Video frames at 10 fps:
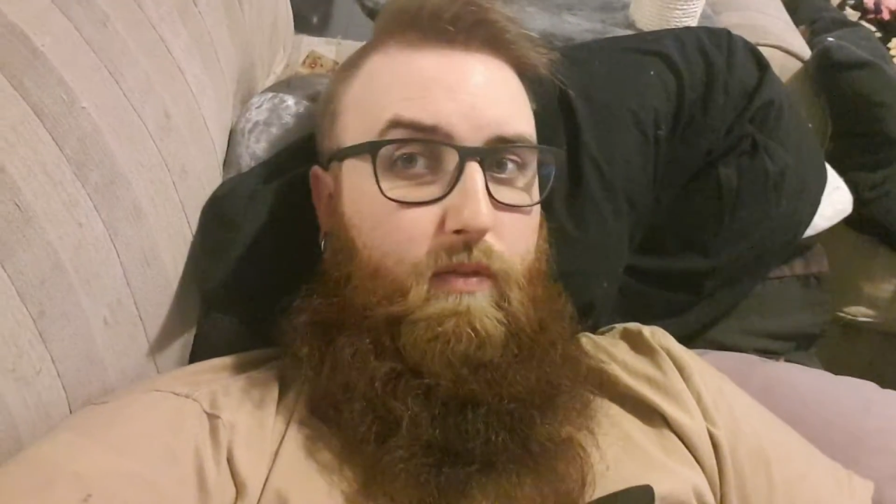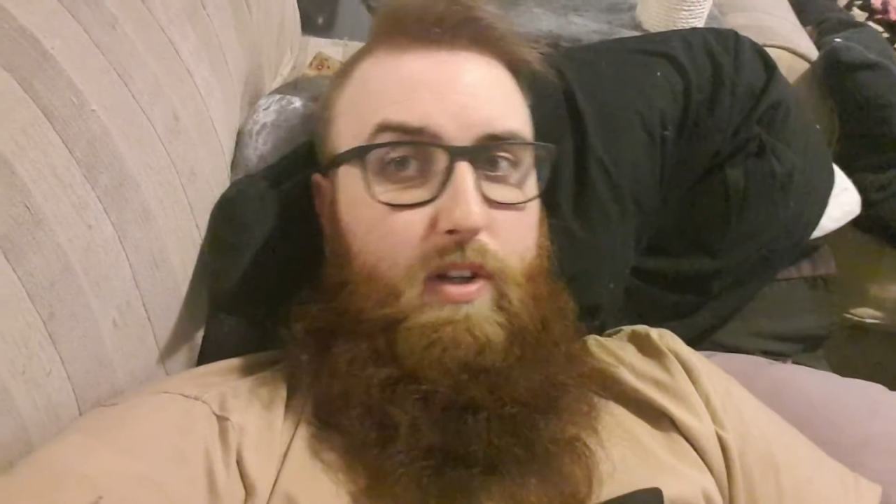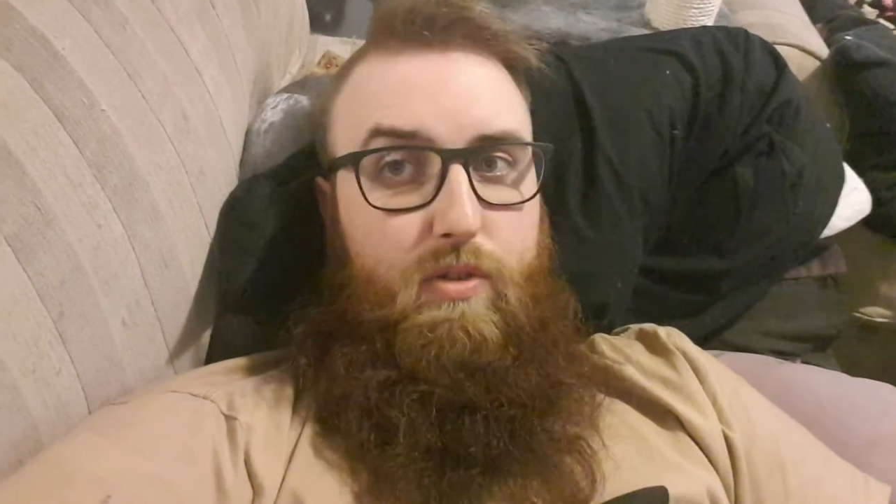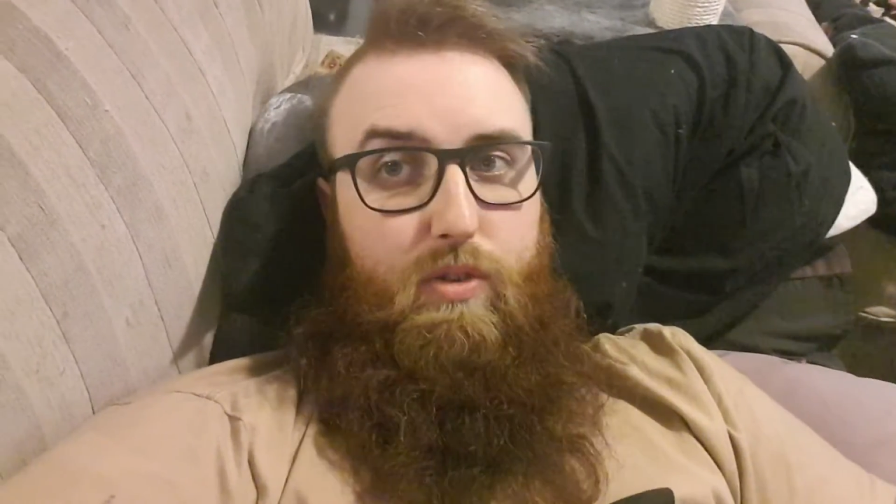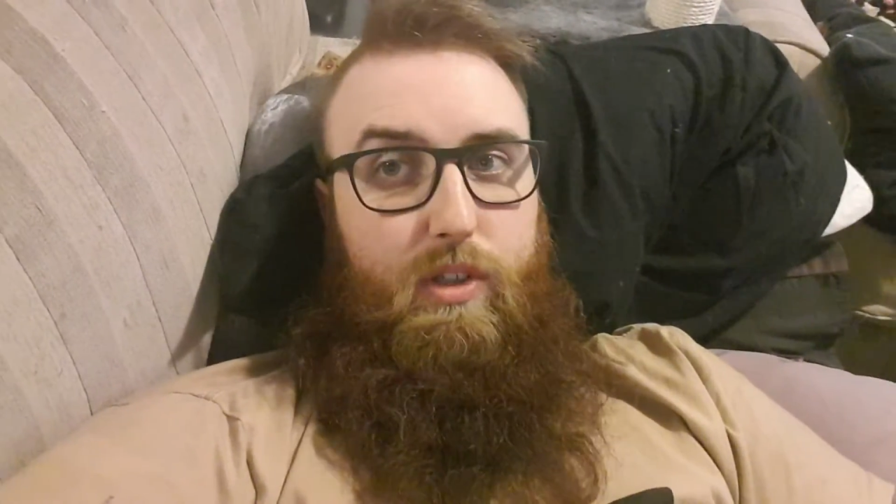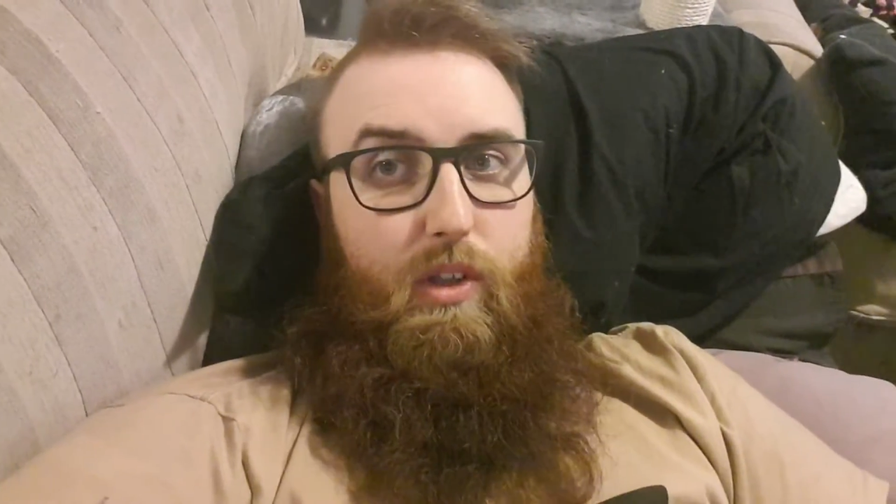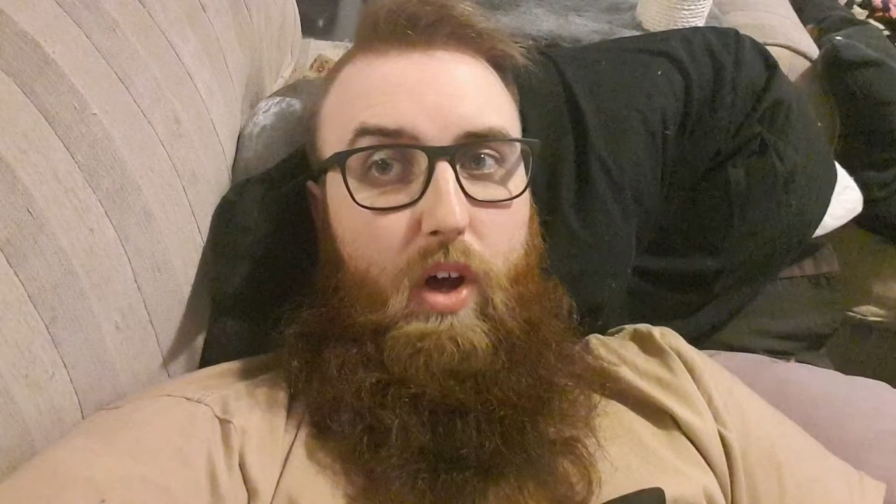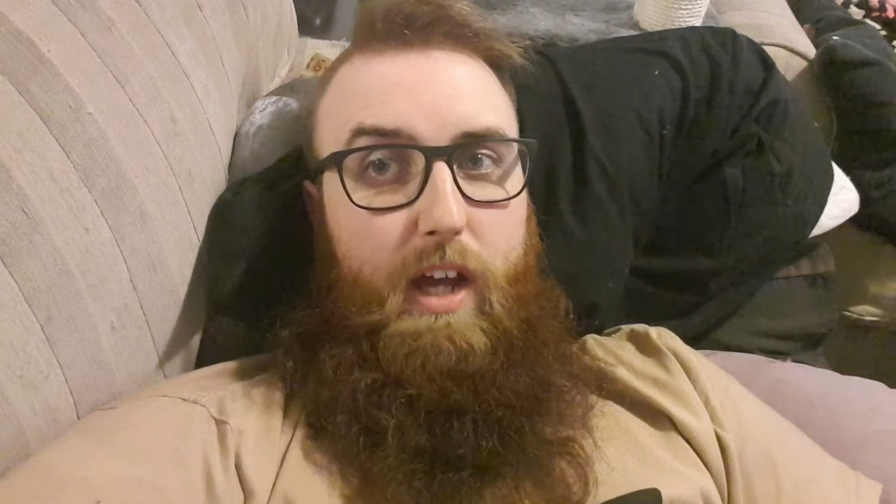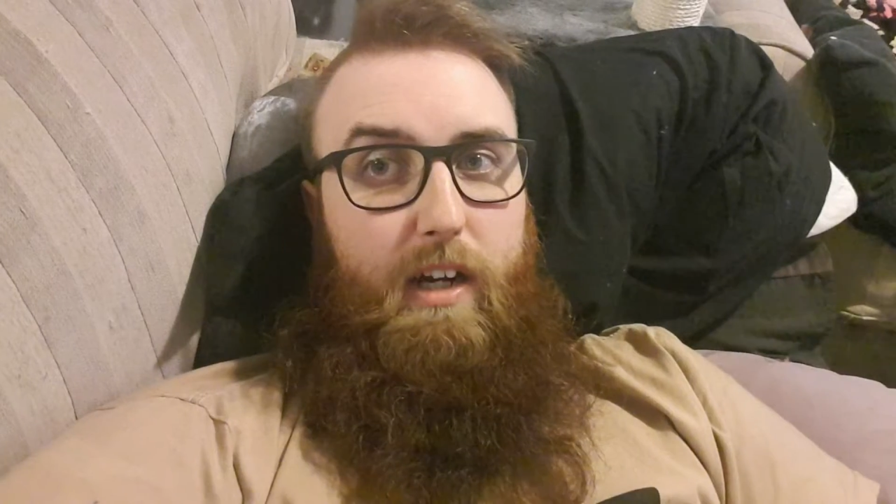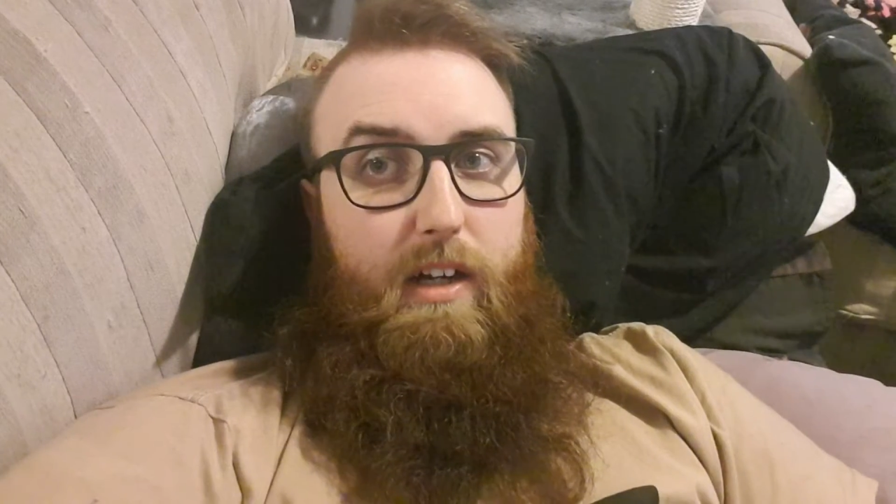Front squats are
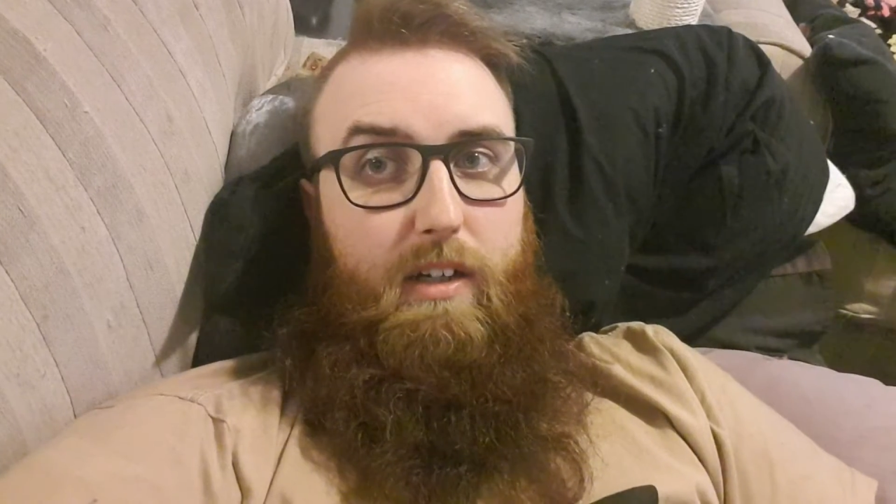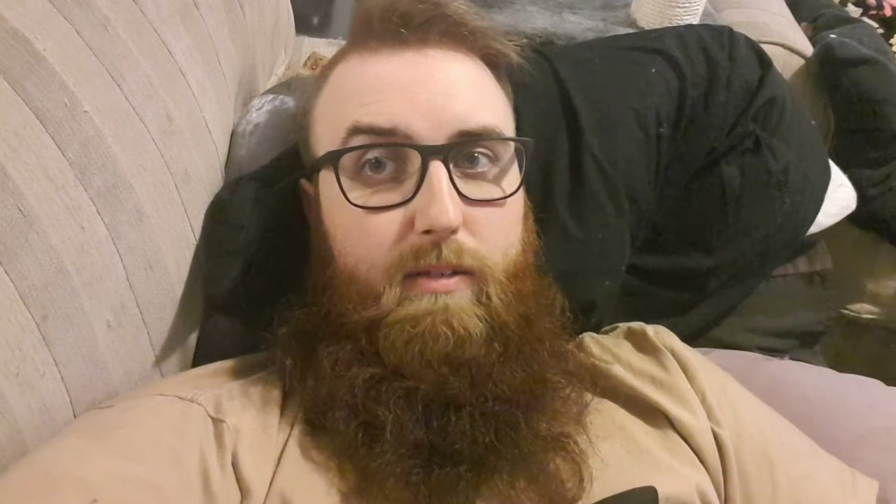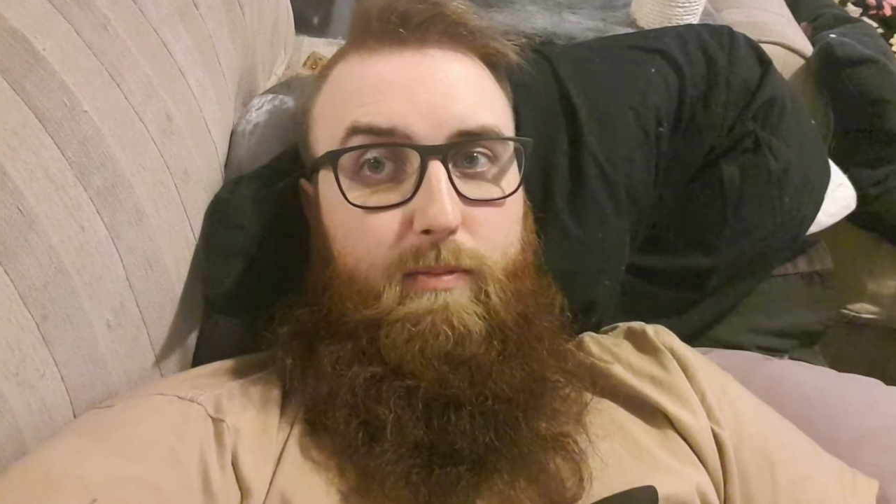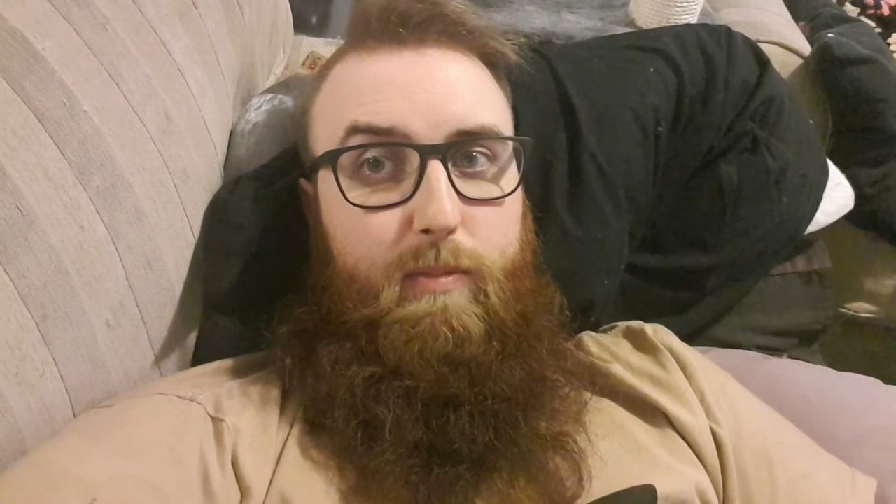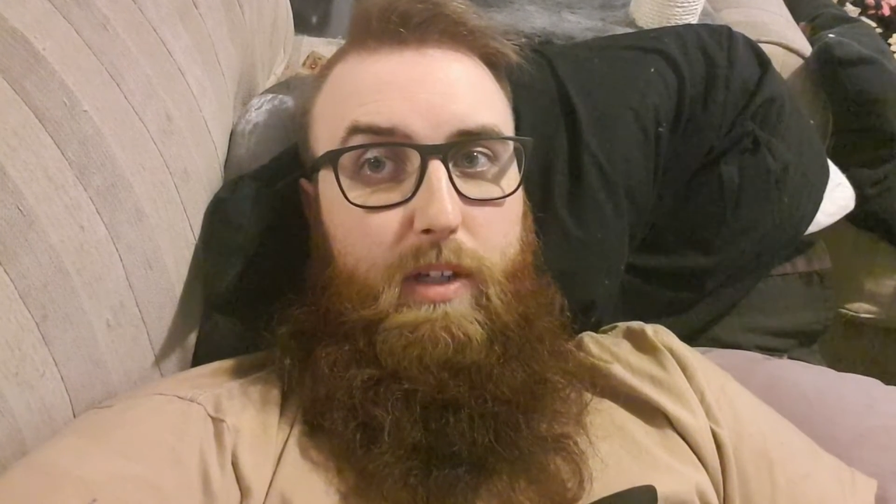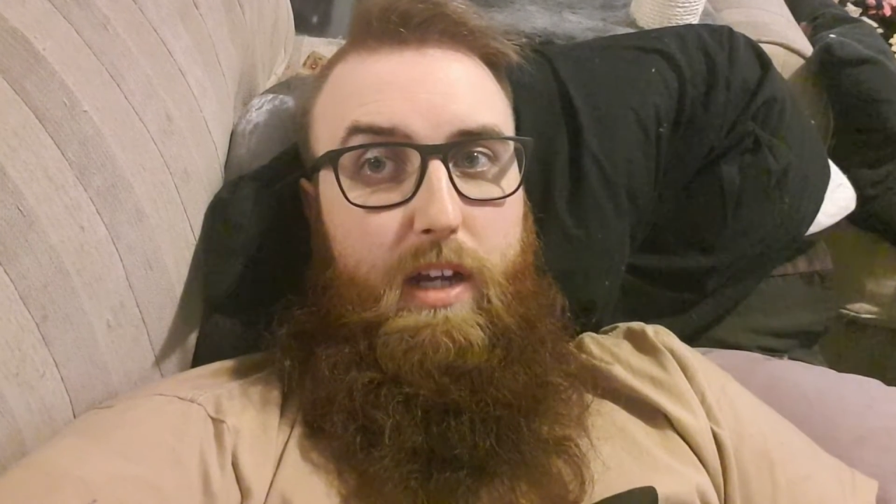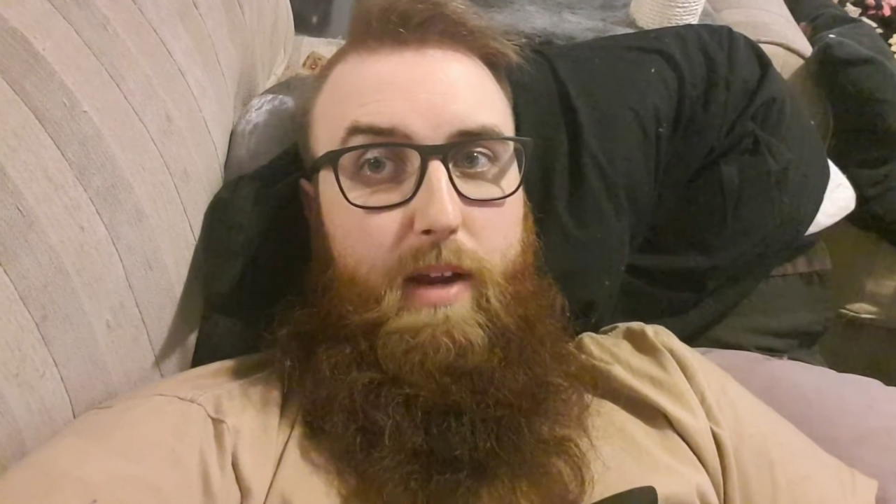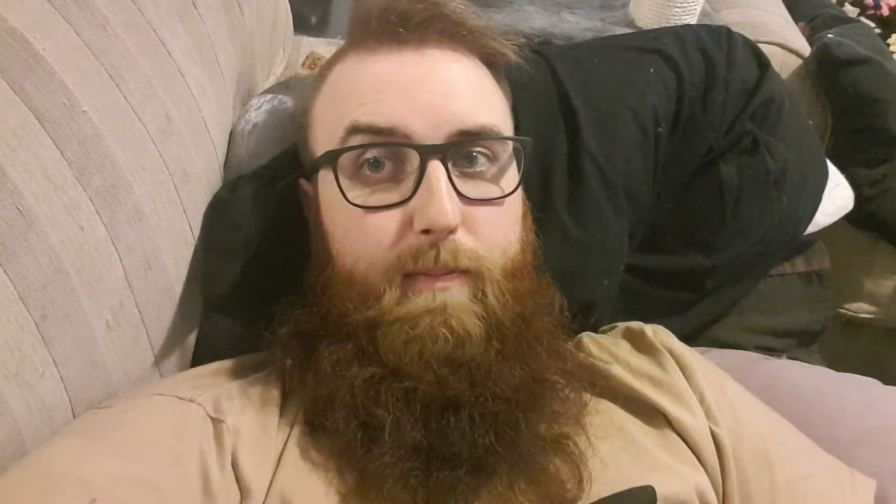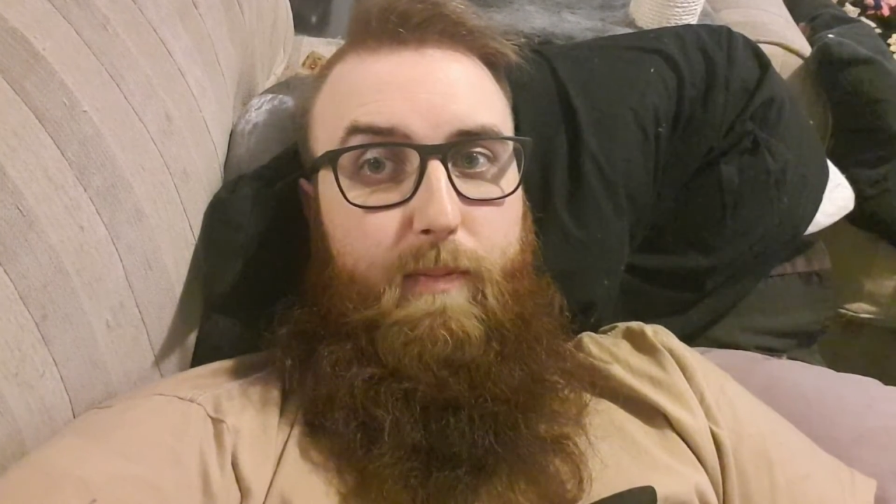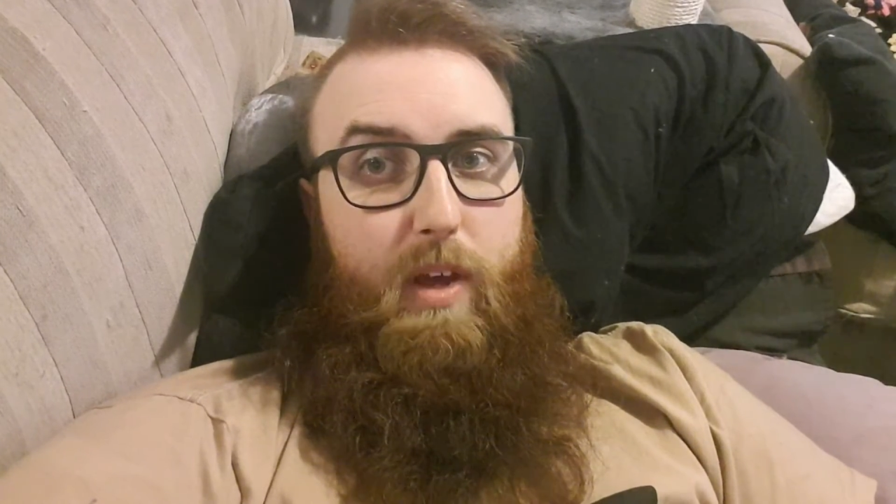lighter, but yeah,